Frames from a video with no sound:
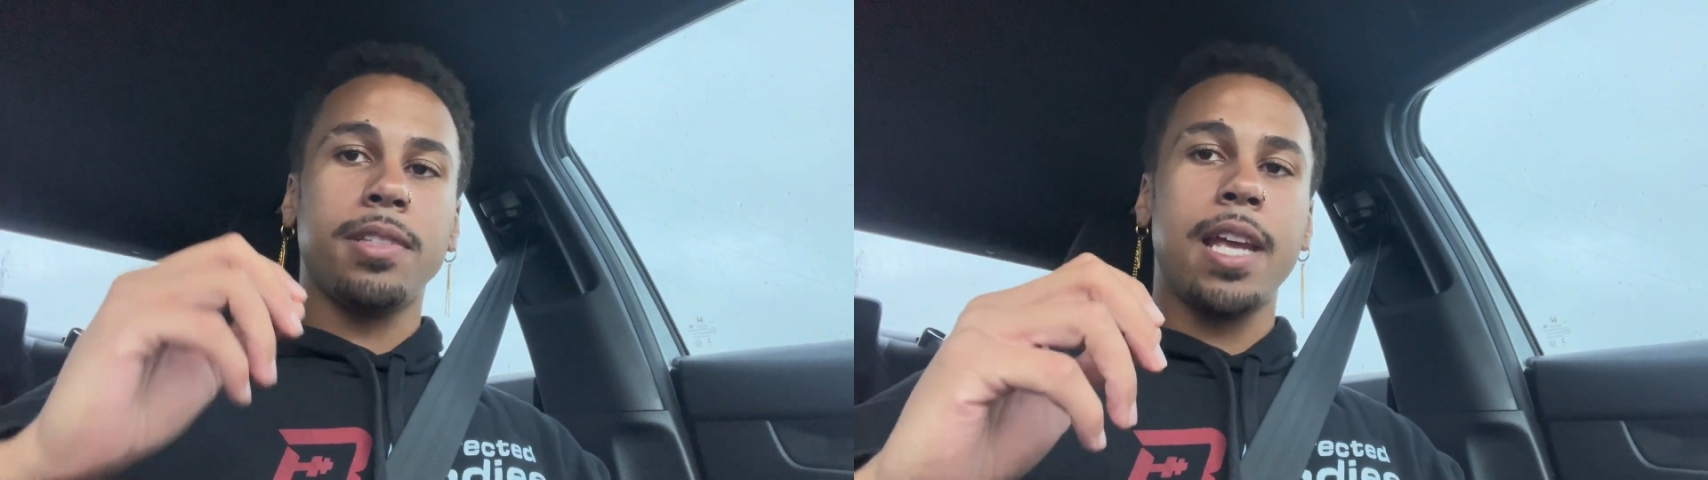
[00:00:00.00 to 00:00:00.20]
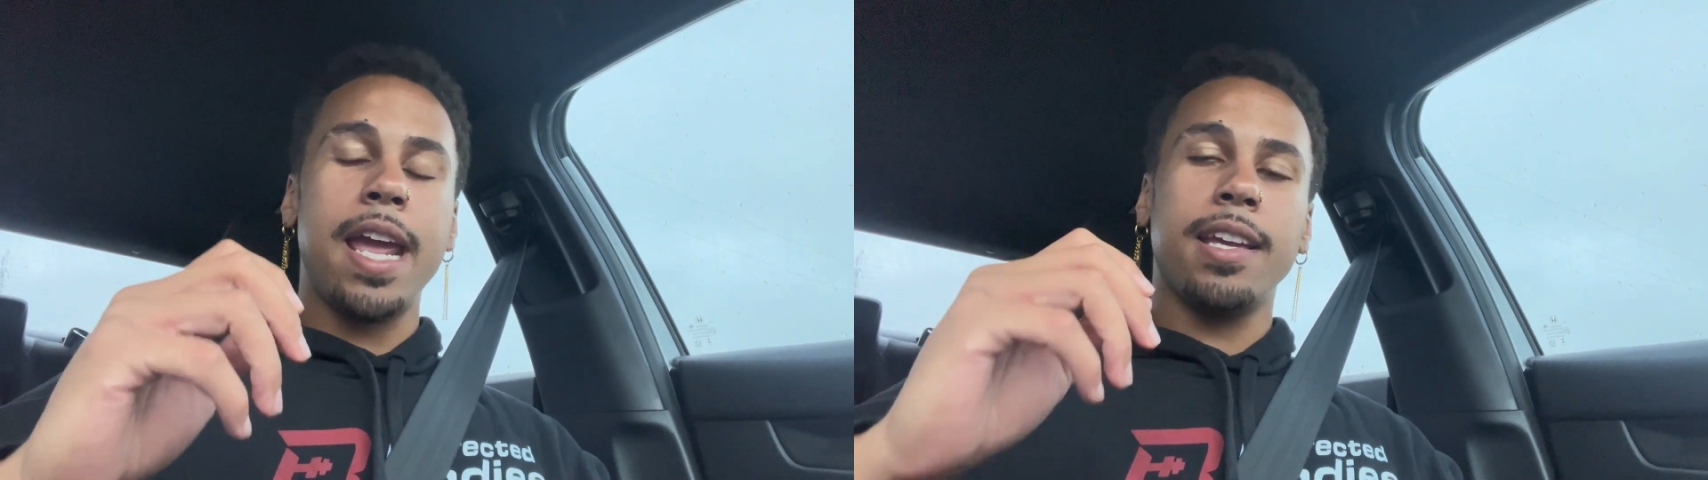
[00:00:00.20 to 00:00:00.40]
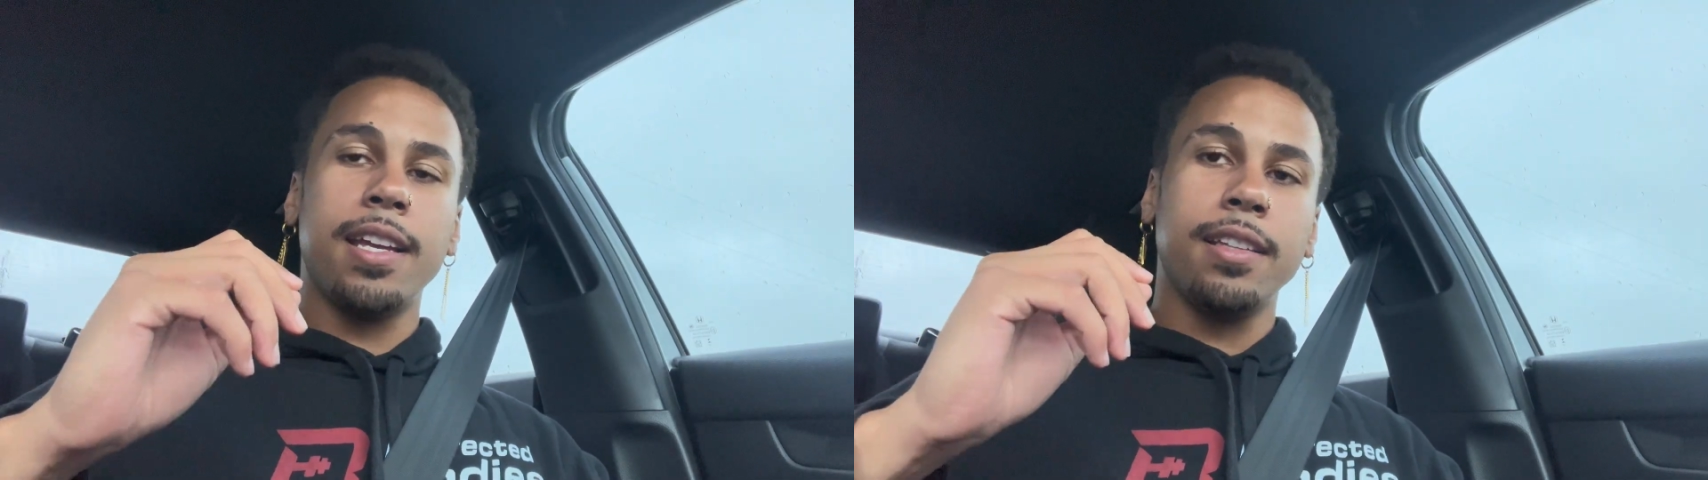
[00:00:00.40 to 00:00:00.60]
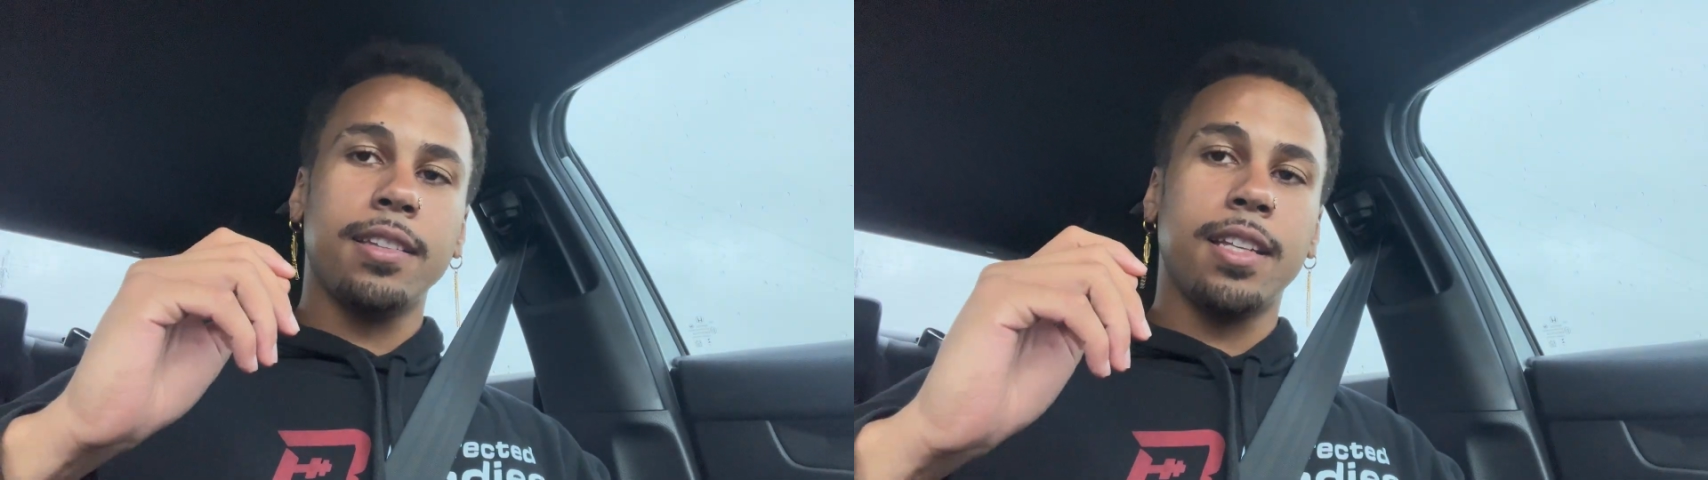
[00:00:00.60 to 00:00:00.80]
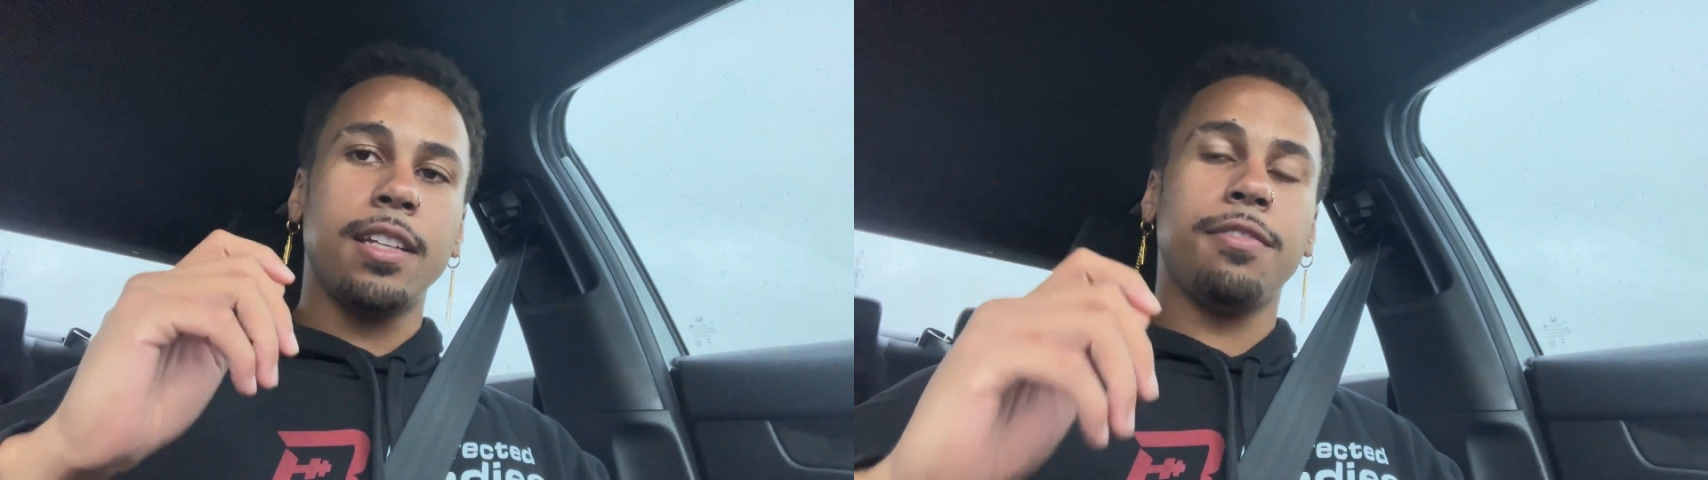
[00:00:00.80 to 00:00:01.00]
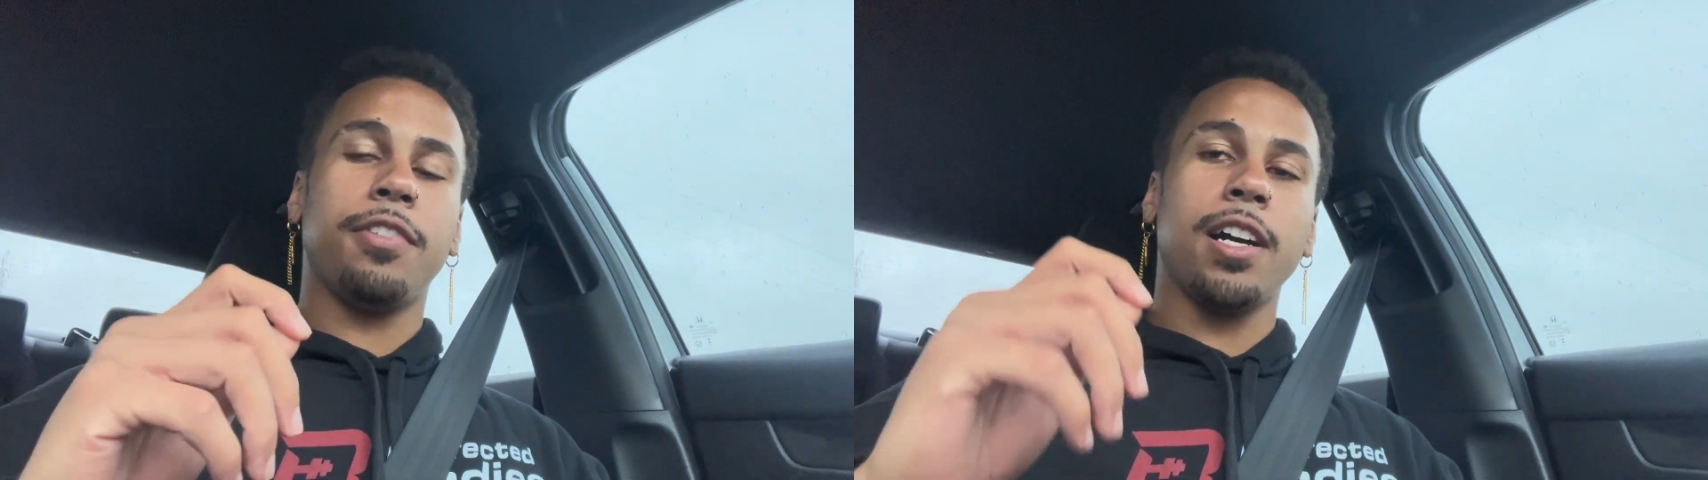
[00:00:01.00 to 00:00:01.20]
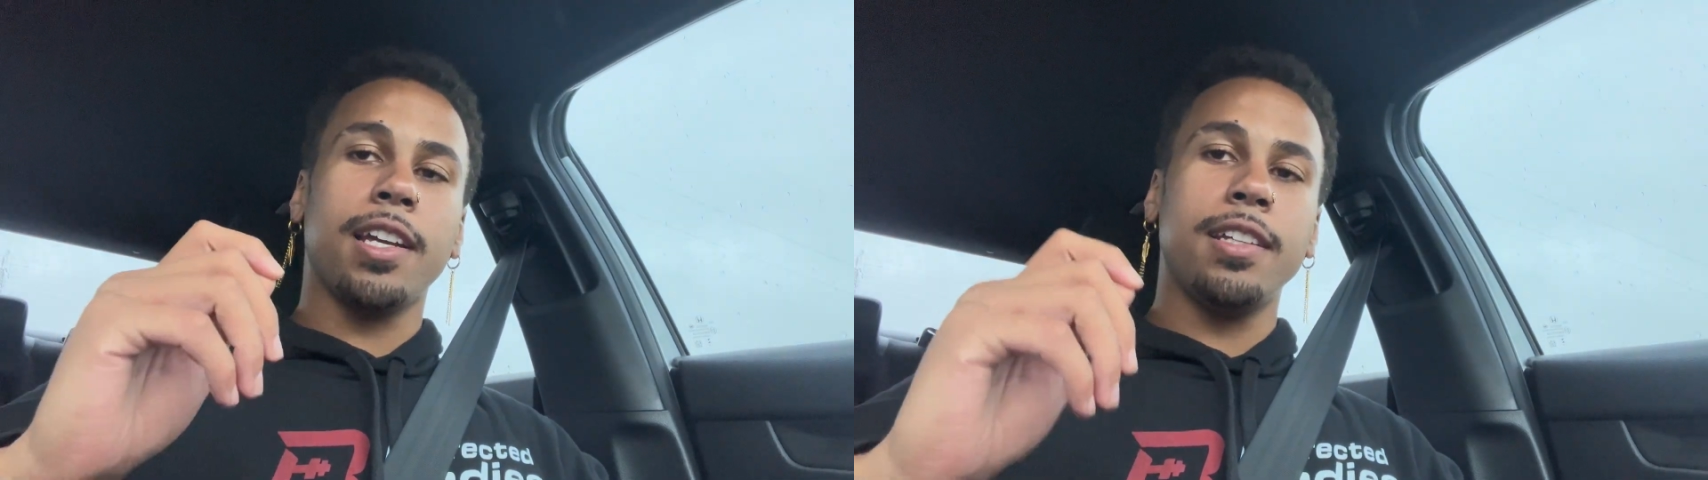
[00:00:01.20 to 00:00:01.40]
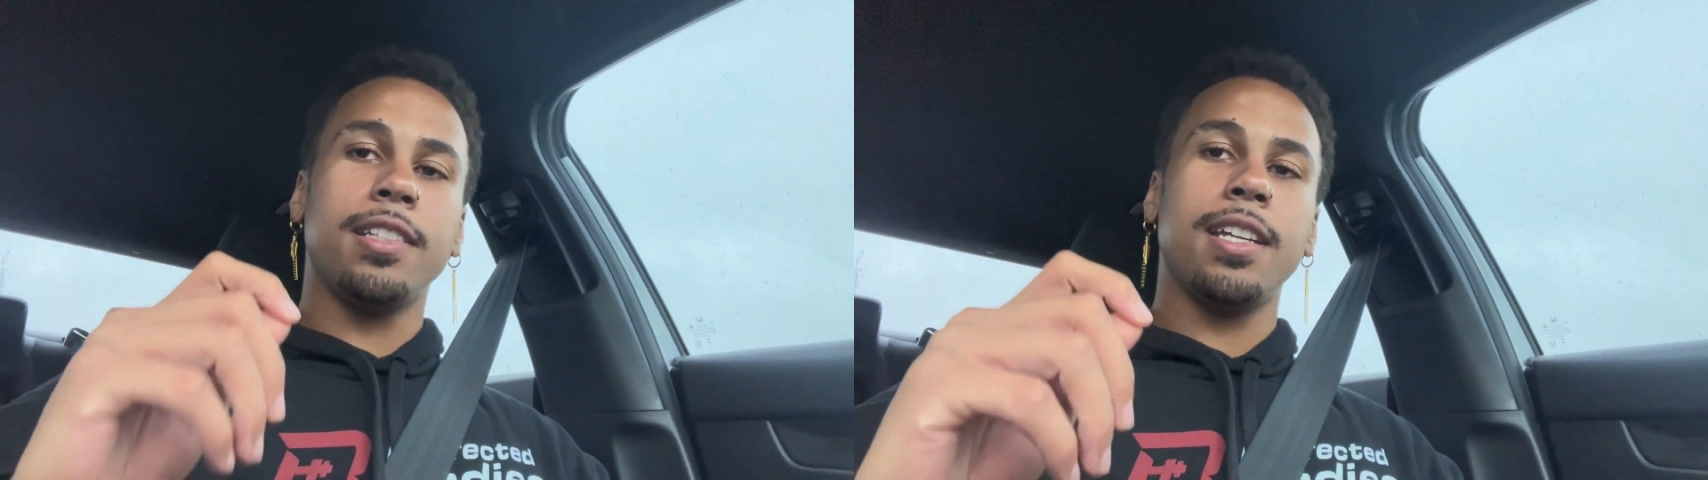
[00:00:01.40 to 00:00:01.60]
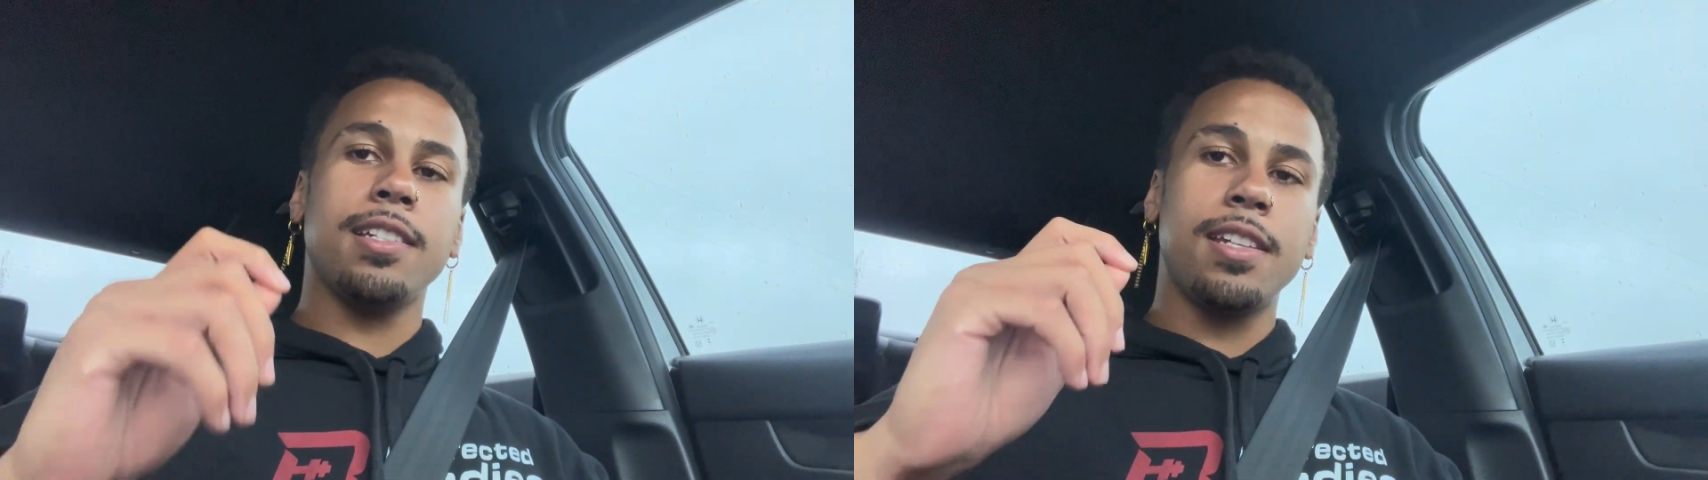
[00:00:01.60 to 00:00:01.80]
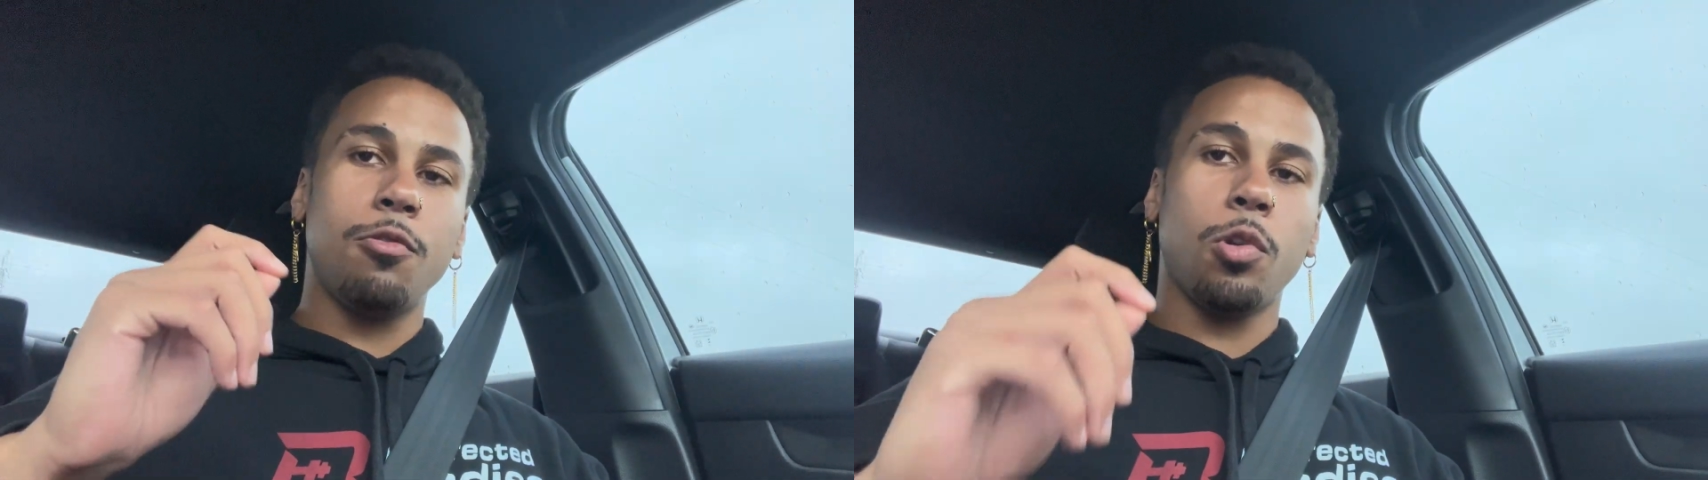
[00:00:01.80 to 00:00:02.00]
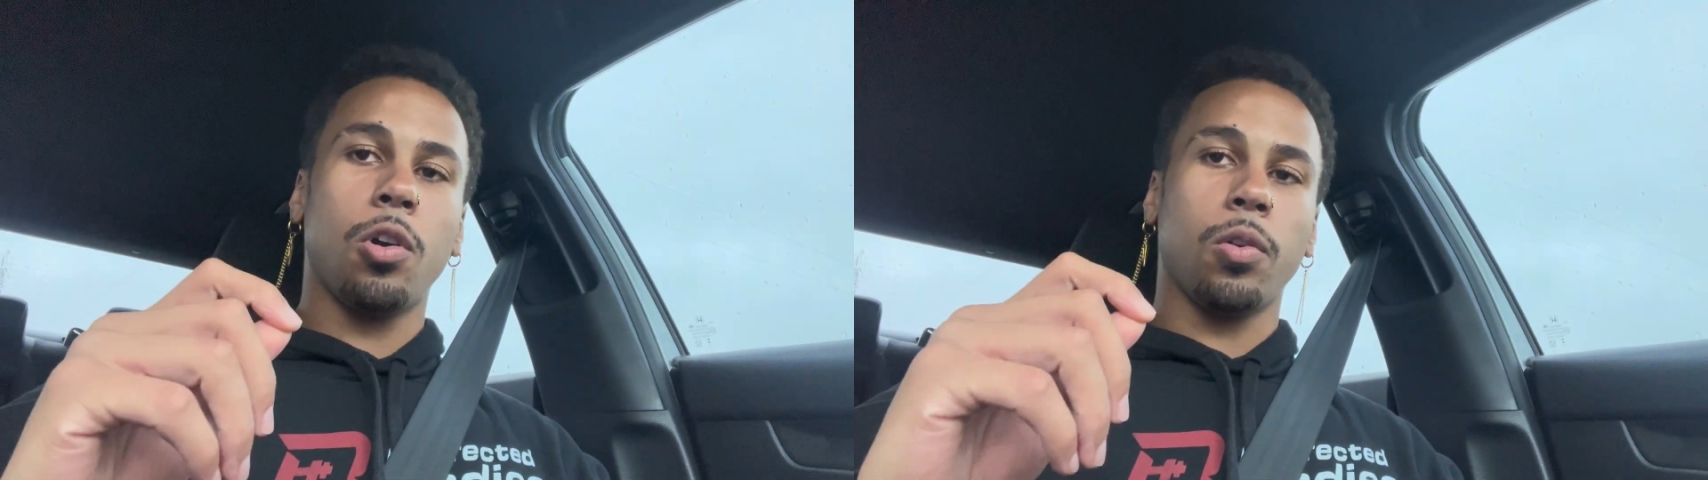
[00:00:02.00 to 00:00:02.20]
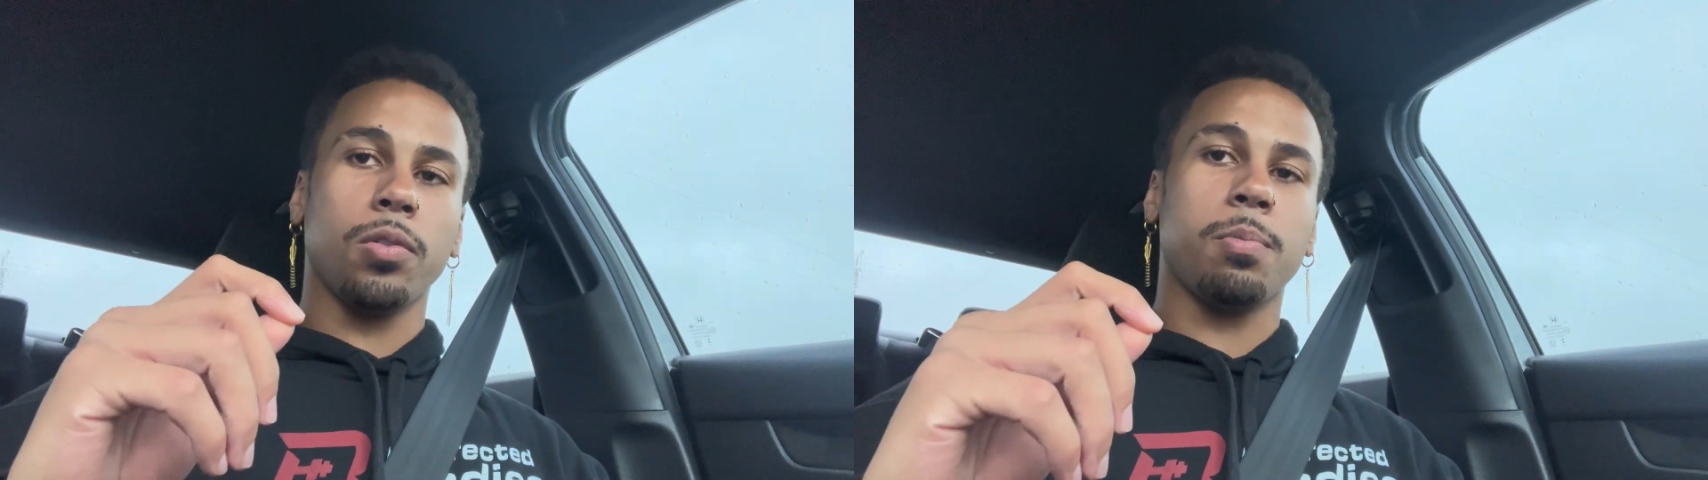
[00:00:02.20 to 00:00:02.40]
taking these fucking Disney roles,